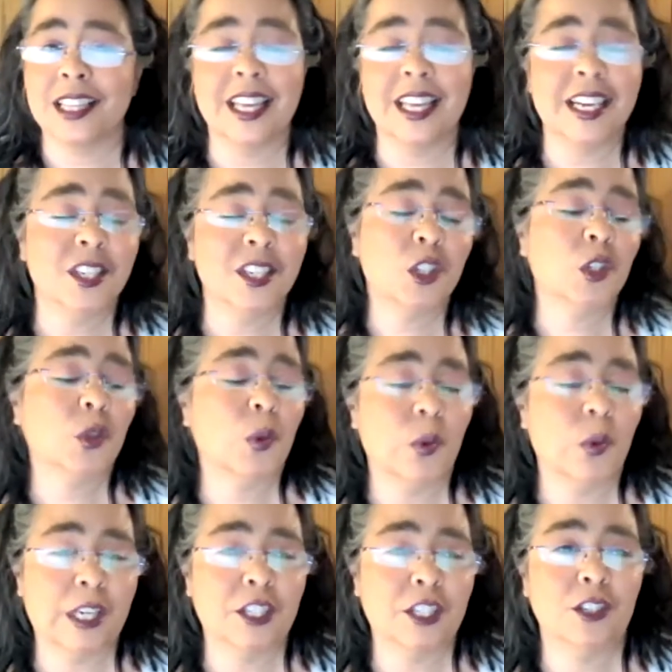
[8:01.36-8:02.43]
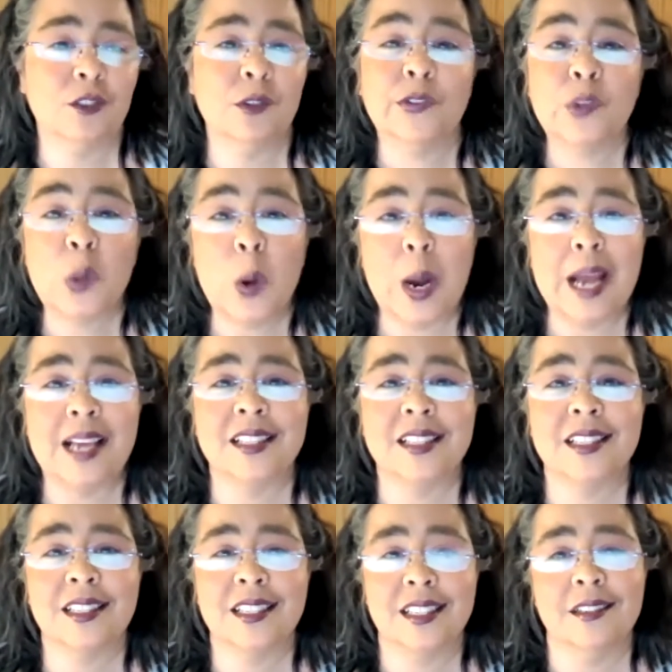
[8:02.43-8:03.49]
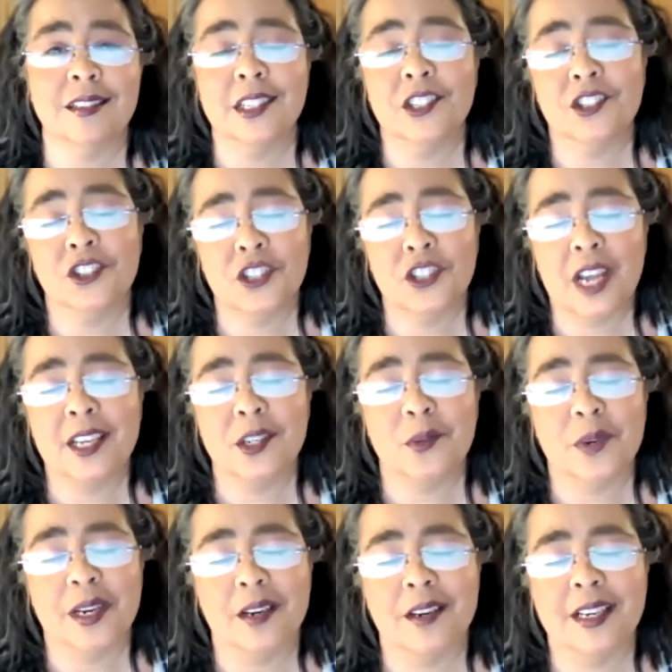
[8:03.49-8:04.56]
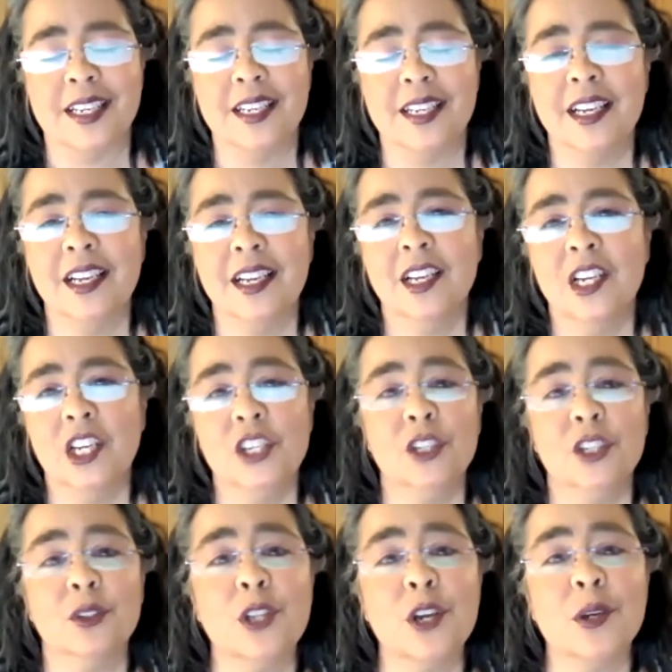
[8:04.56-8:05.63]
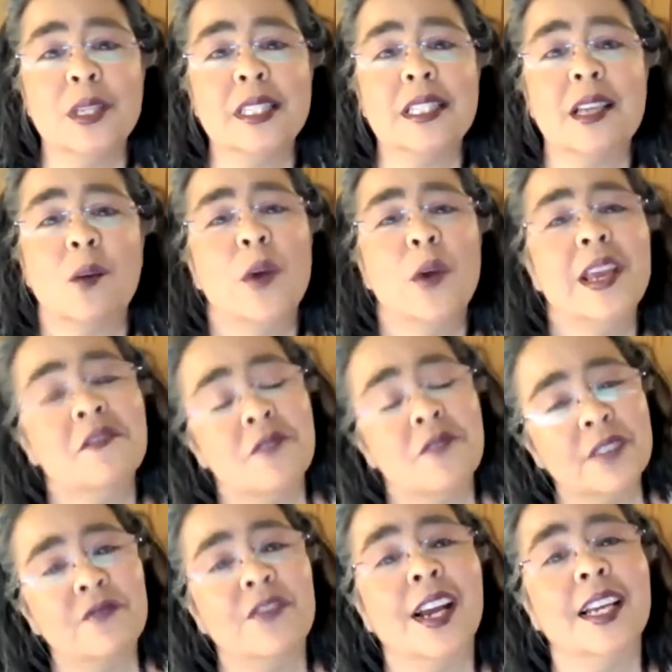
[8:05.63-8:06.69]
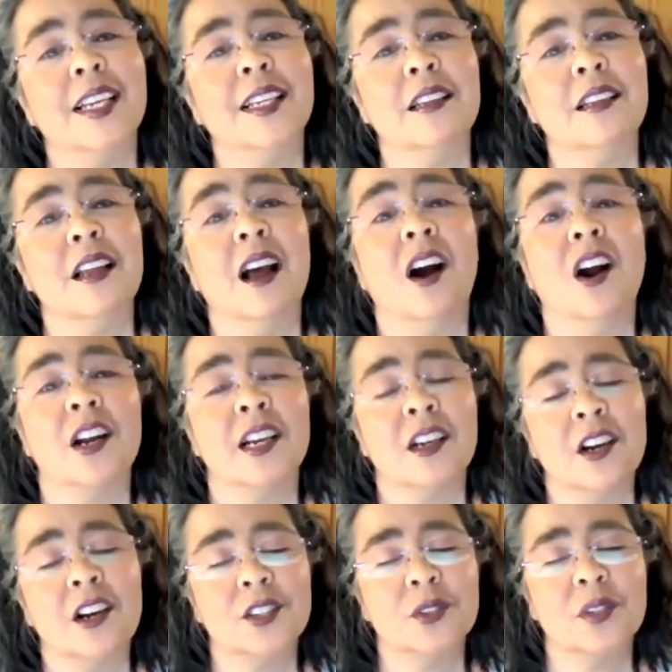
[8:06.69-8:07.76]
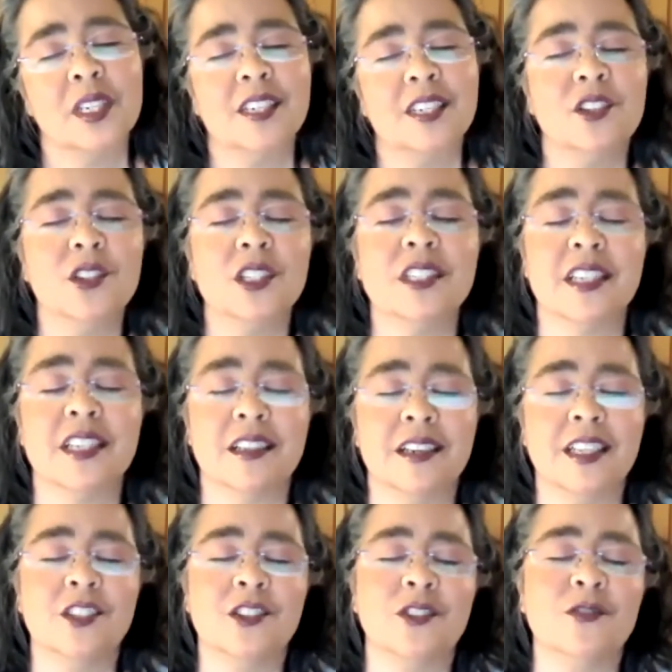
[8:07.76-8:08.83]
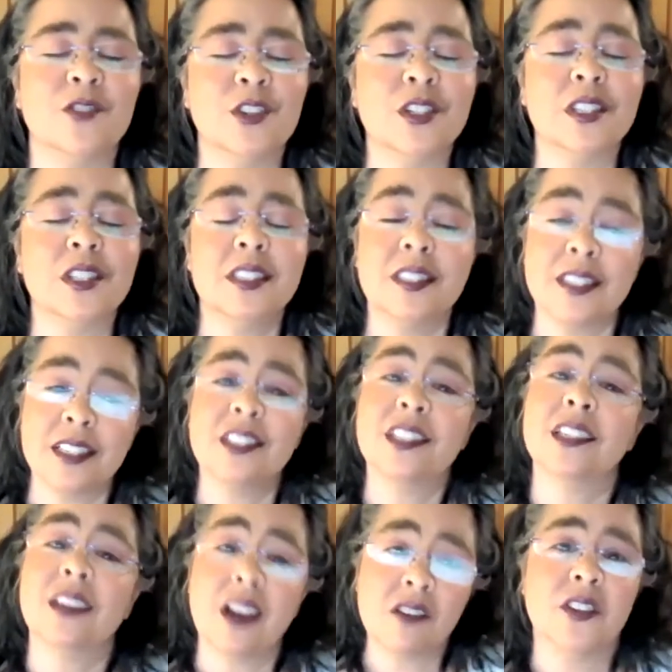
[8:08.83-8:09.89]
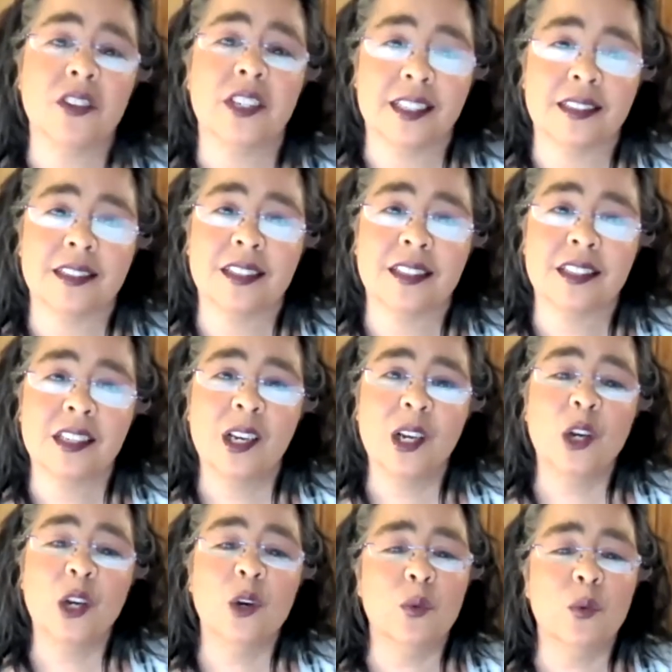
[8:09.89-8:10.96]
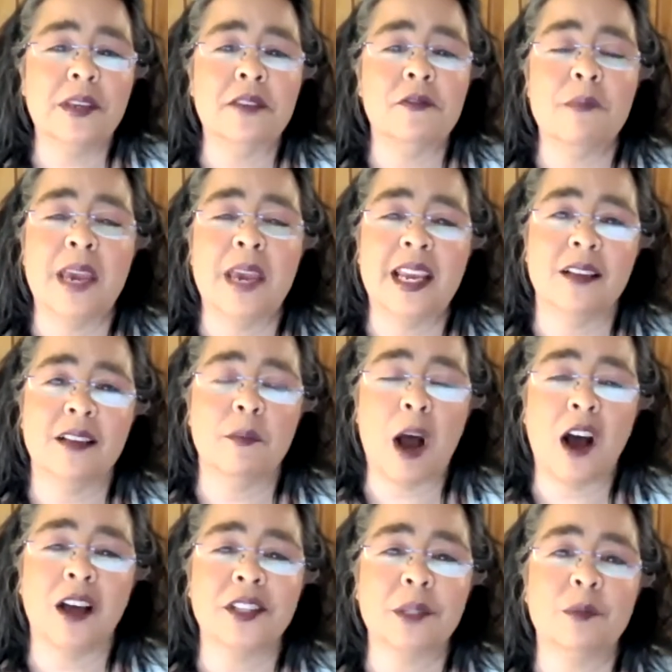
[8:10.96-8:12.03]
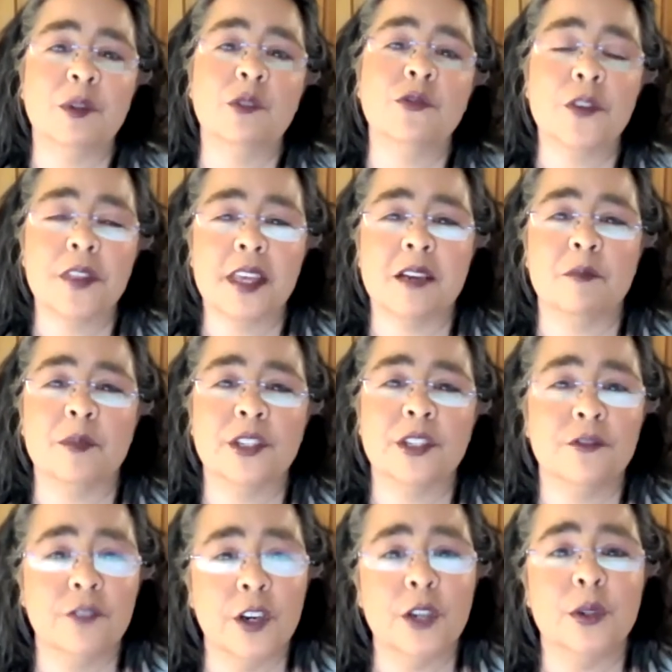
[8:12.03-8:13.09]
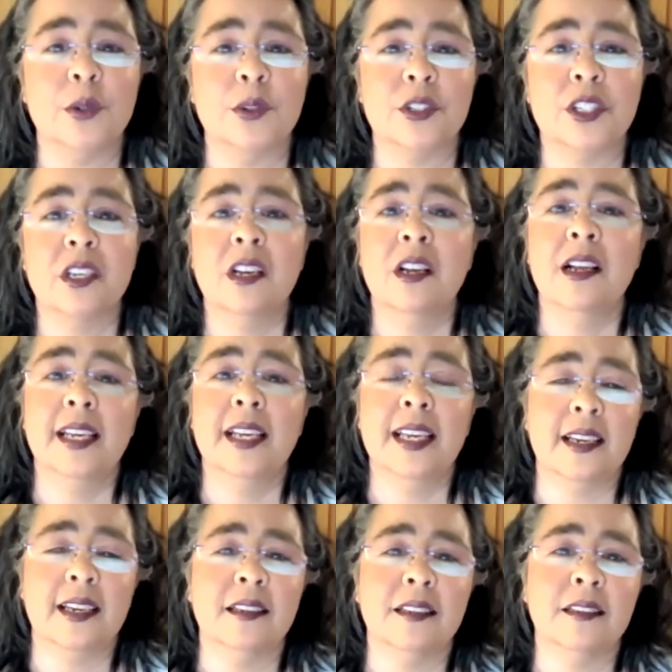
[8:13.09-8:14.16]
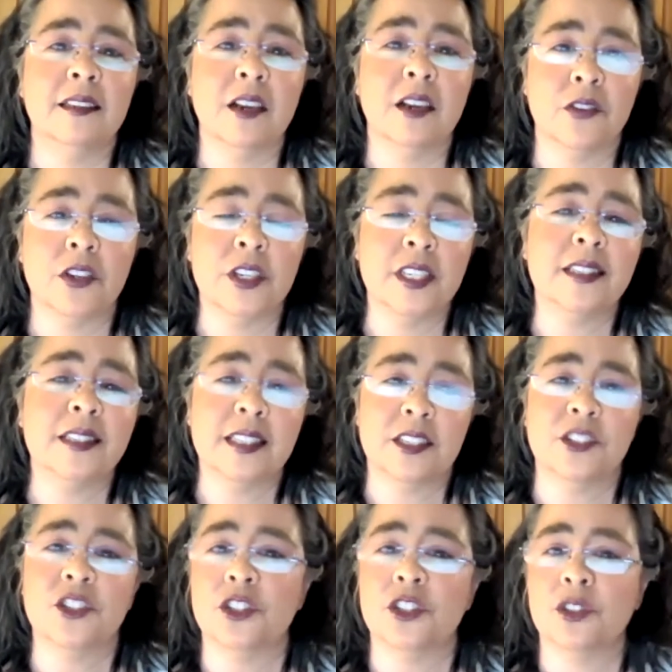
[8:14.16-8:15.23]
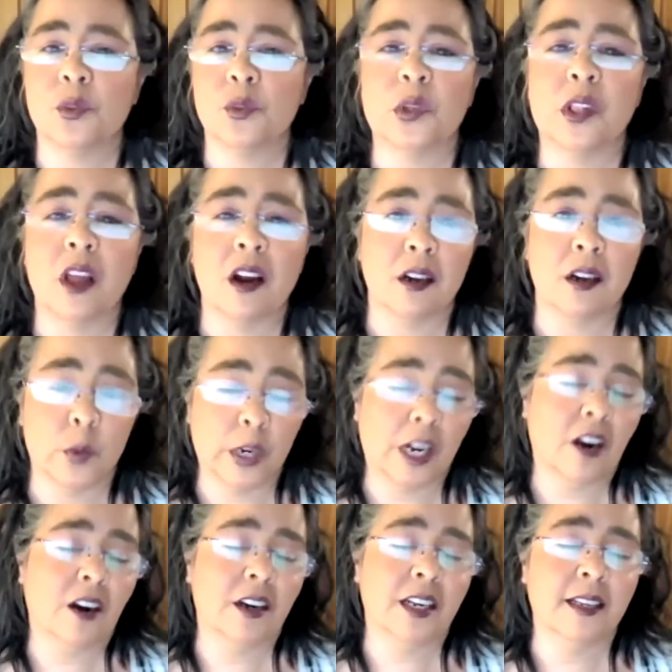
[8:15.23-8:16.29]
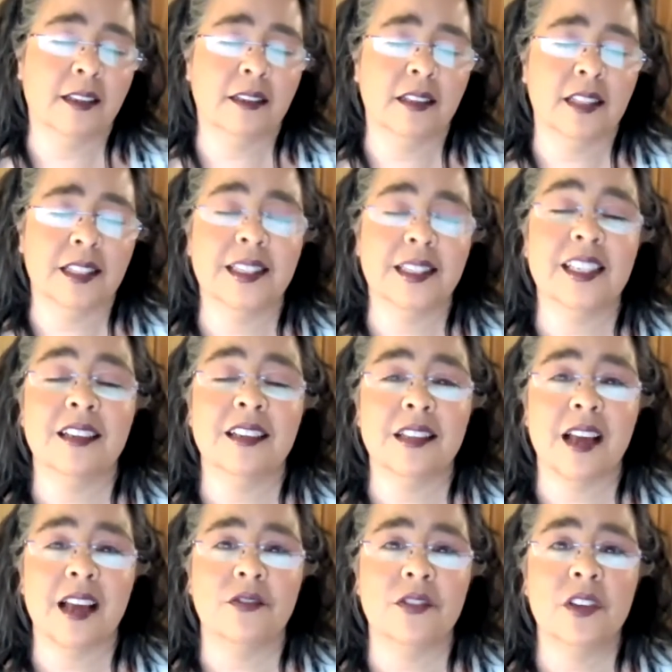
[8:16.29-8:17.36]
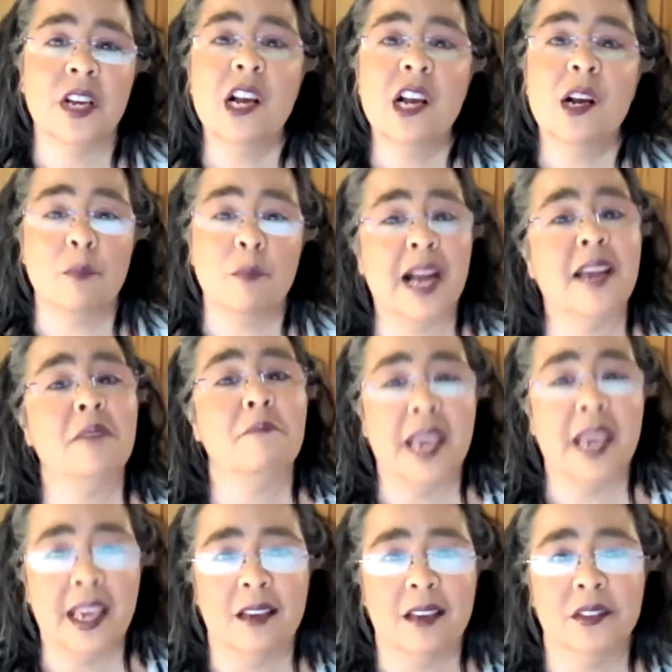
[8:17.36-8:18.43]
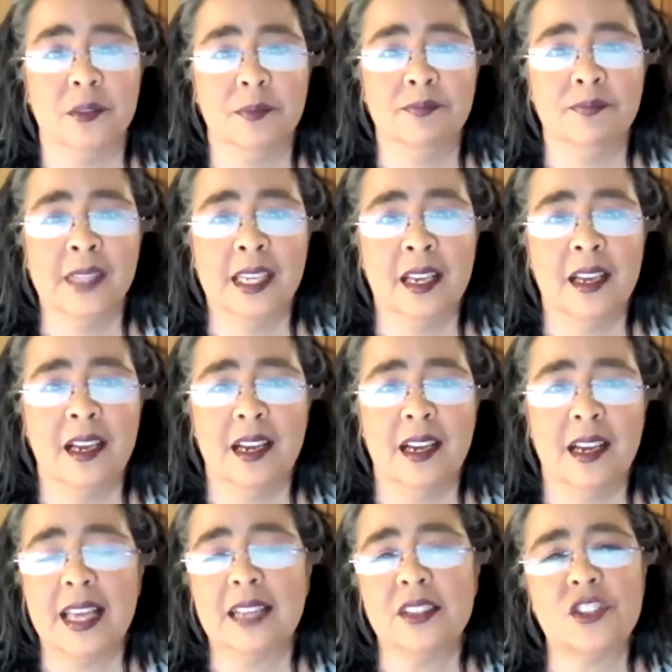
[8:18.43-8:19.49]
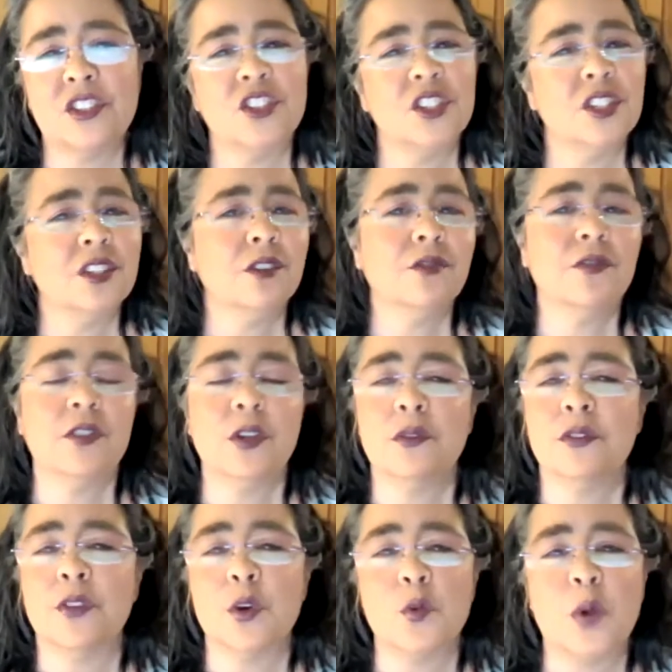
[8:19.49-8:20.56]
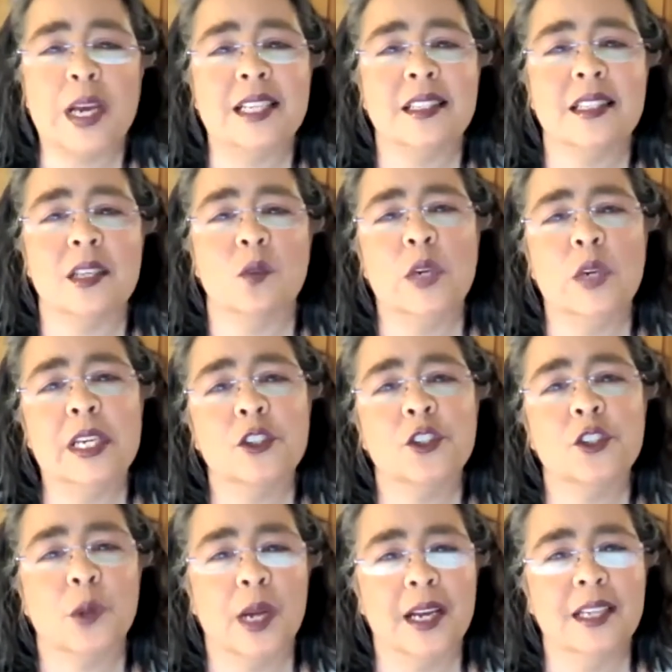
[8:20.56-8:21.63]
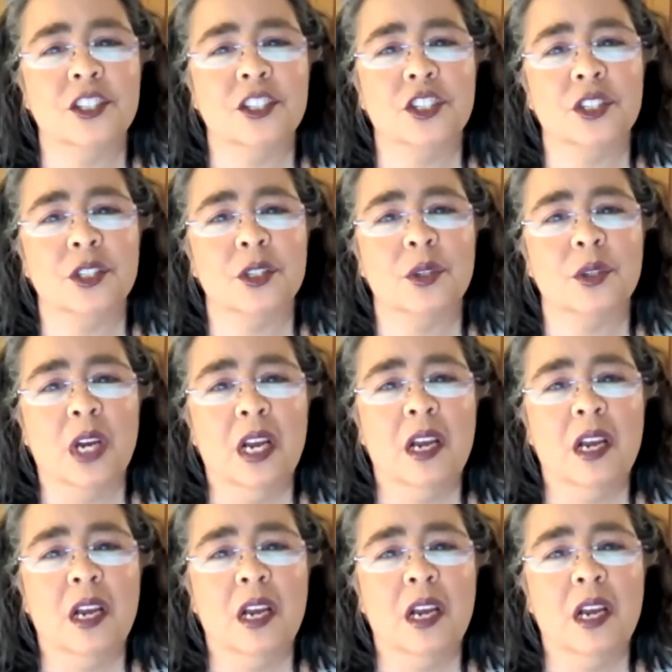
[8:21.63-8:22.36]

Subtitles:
latest issue of Quest here in January, you'll notice that we've invited our incarcerated Unitarian Universalists into governance. We've made it possible for them to vote in governance issues regarding the CLF by mail. And that's just a few of the ways that we are trying to